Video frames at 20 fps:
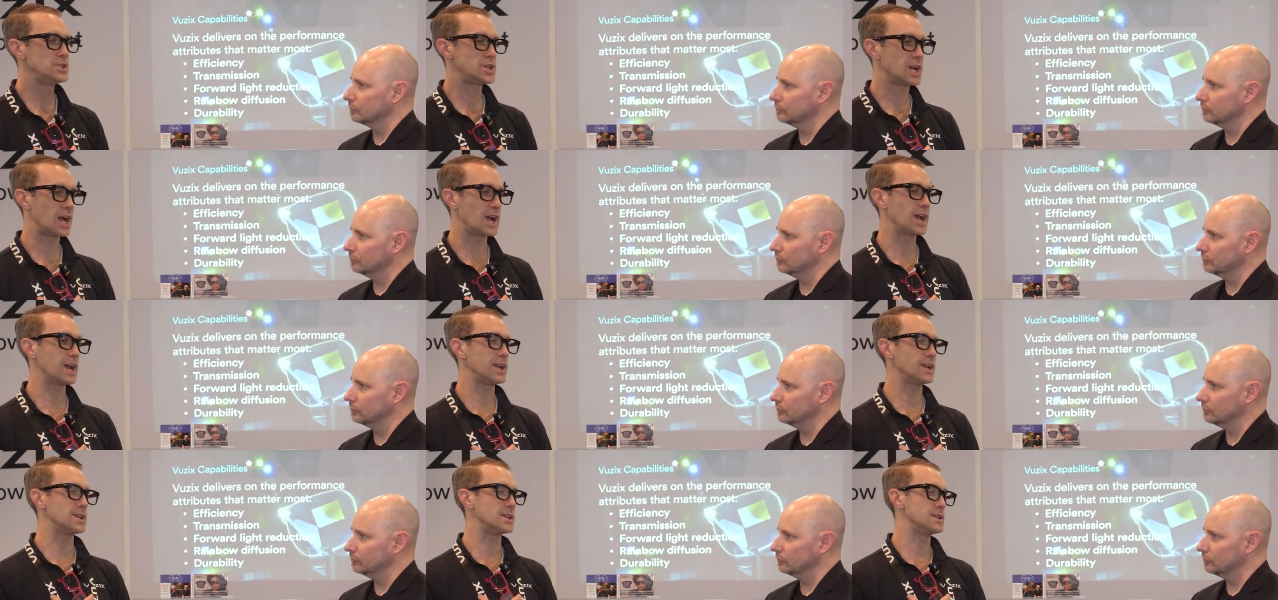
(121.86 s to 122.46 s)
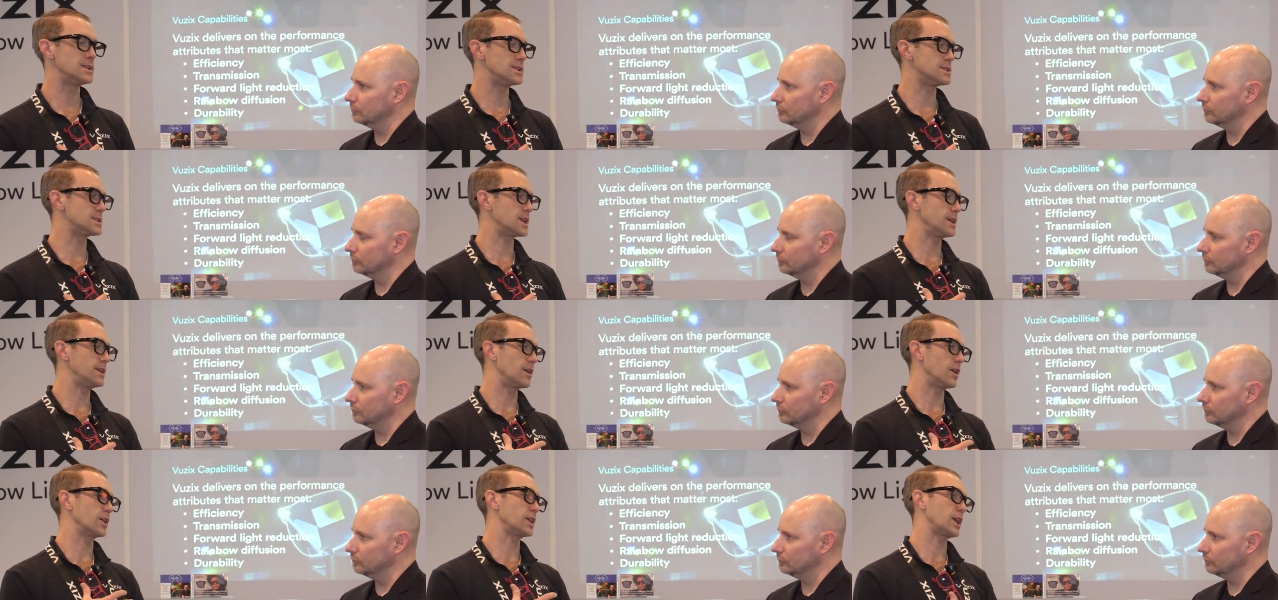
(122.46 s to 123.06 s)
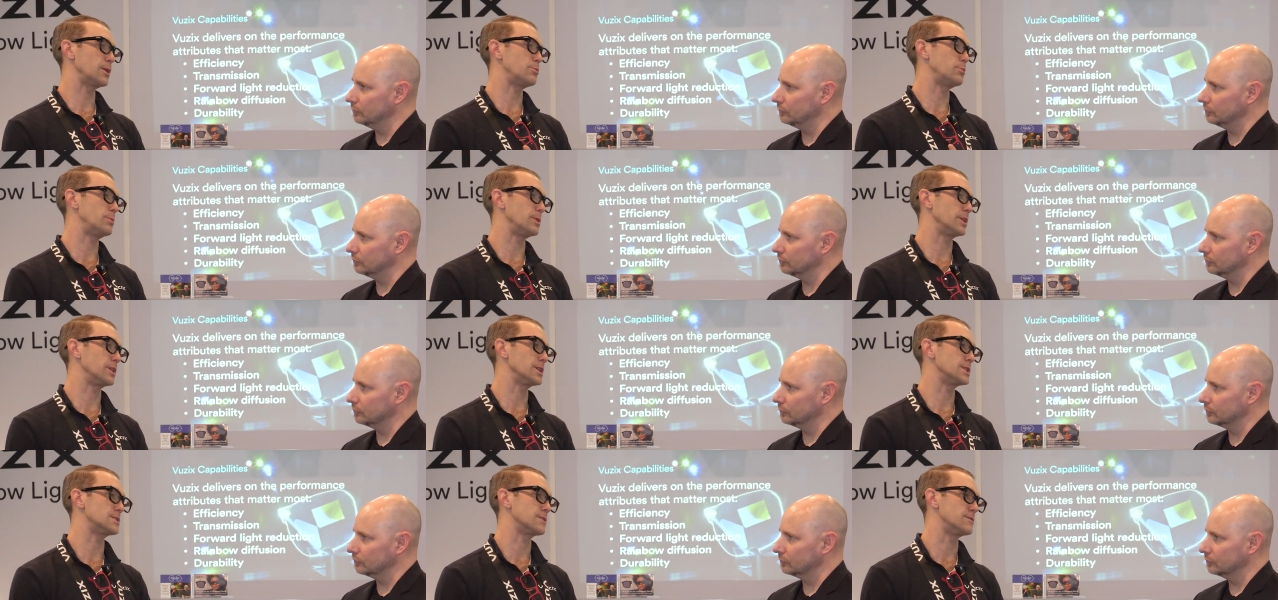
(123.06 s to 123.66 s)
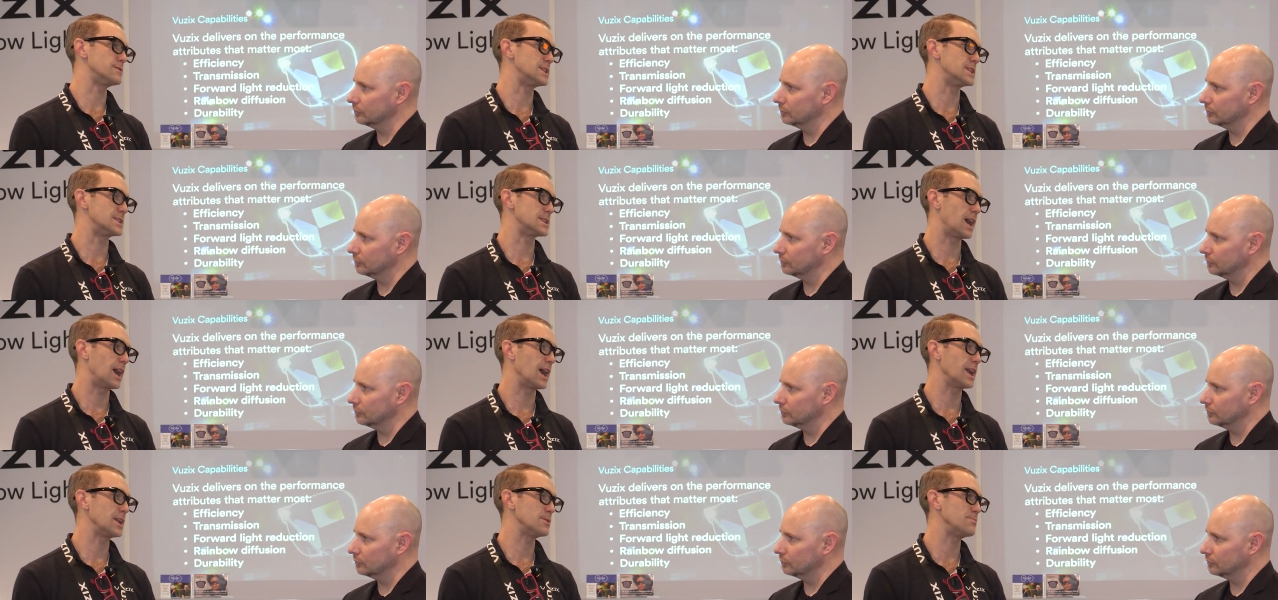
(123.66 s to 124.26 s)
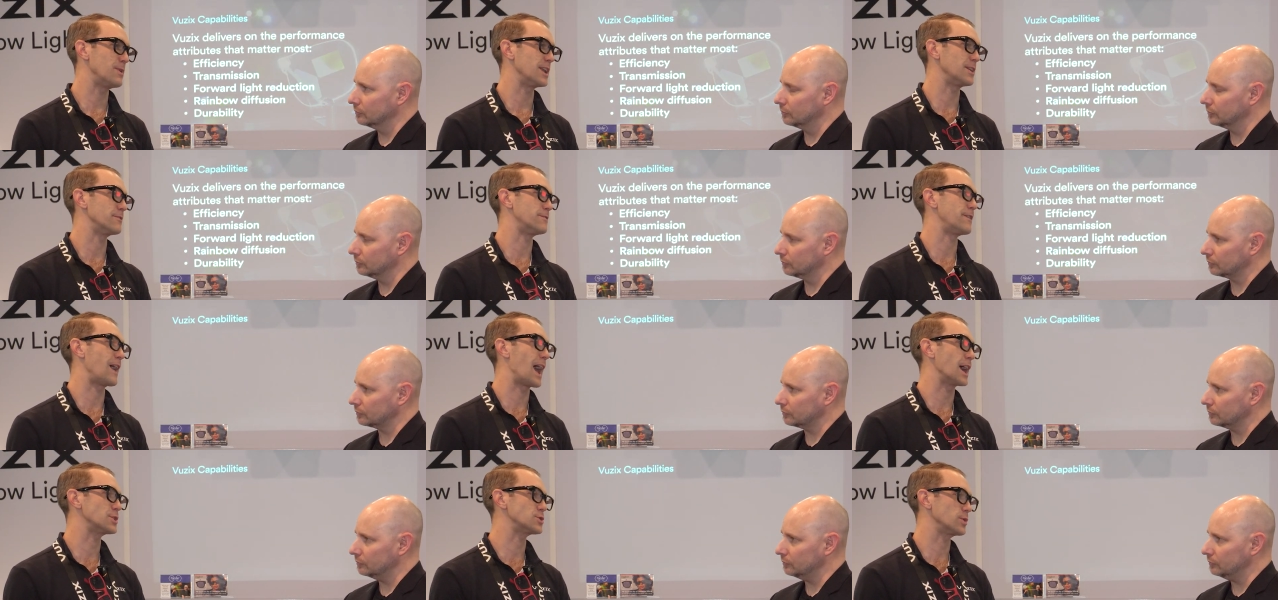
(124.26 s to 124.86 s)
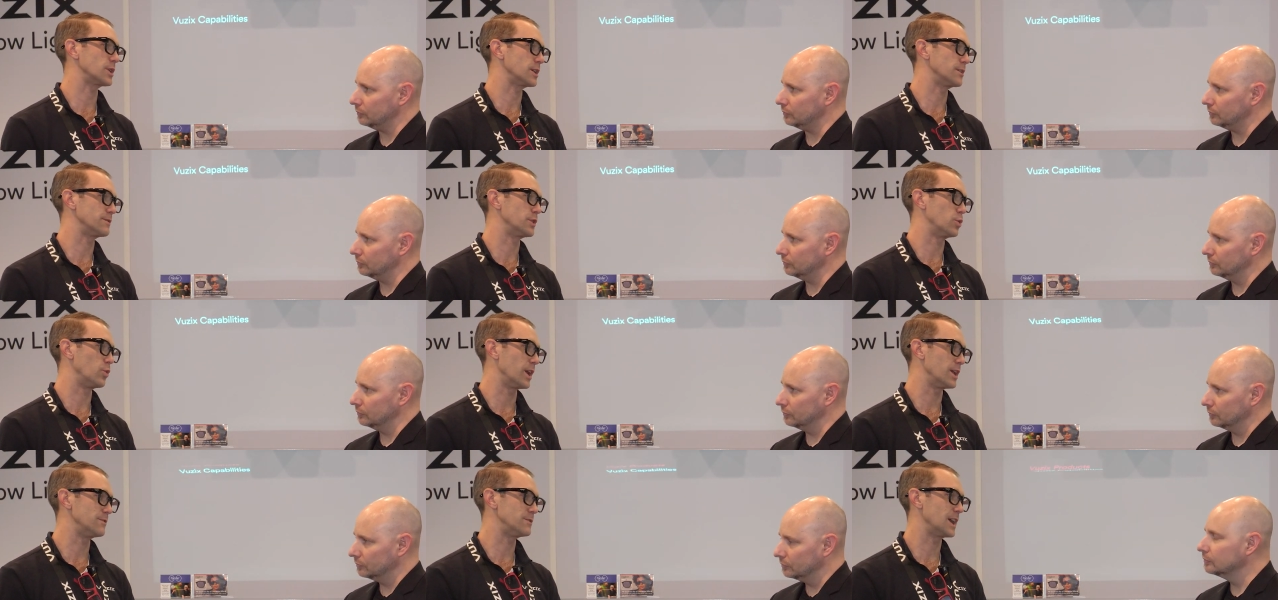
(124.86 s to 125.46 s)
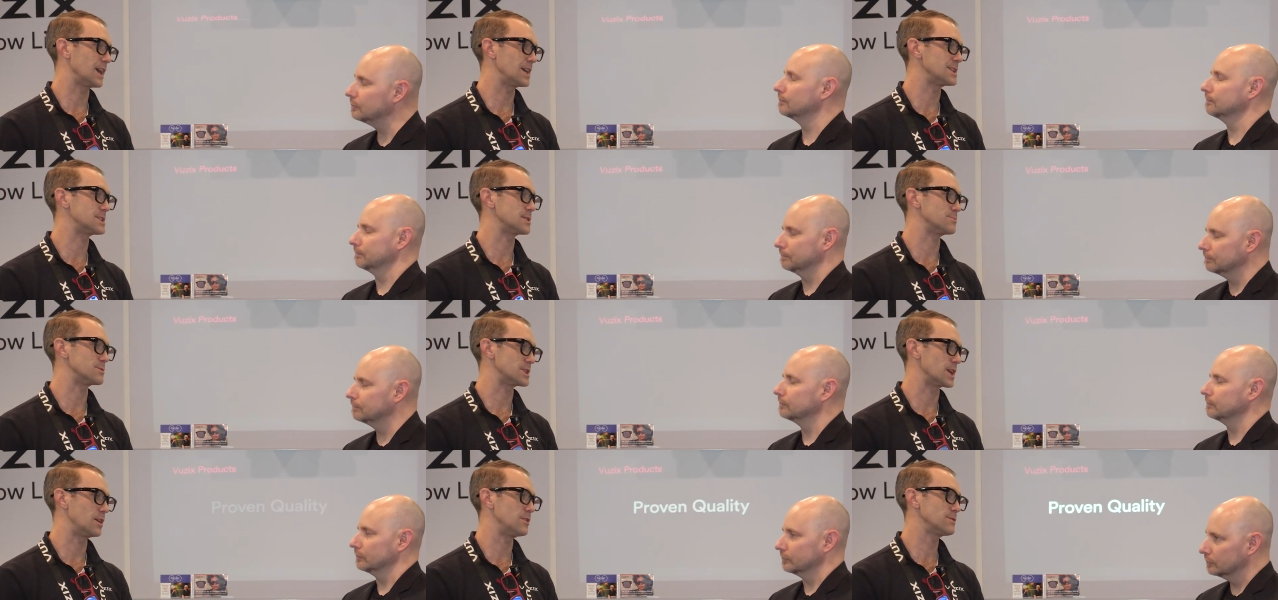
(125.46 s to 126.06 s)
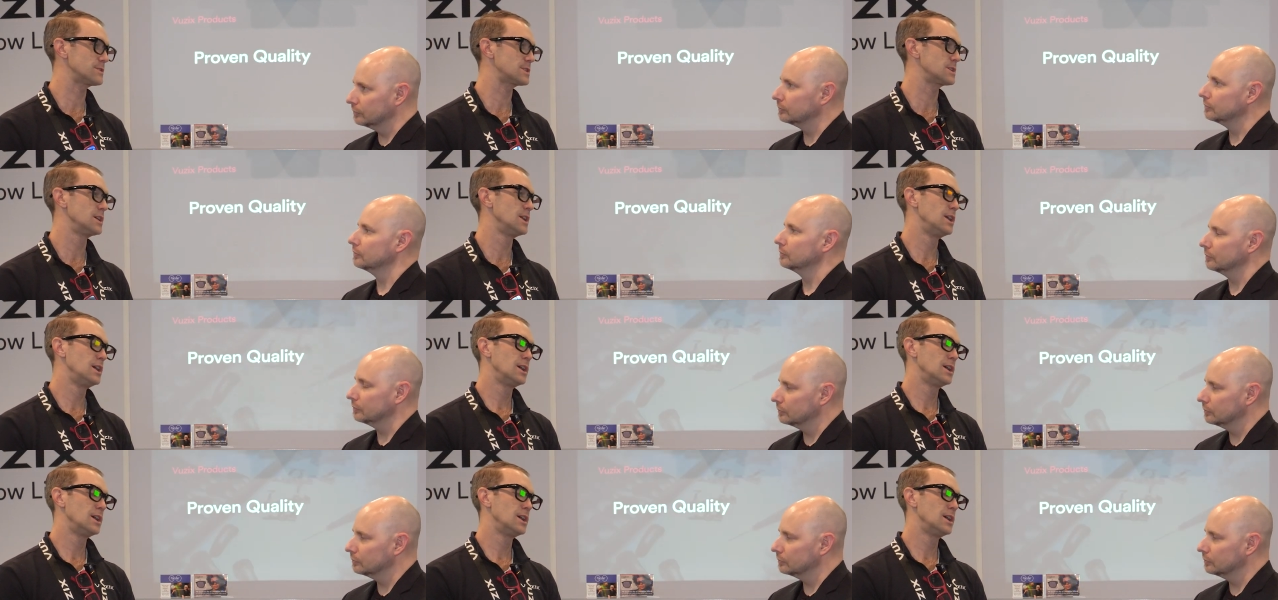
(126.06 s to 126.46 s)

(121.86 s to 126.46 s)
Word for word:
Speaker 1: shine is in our capabilities of design and manufacturing of the waveguides themselves.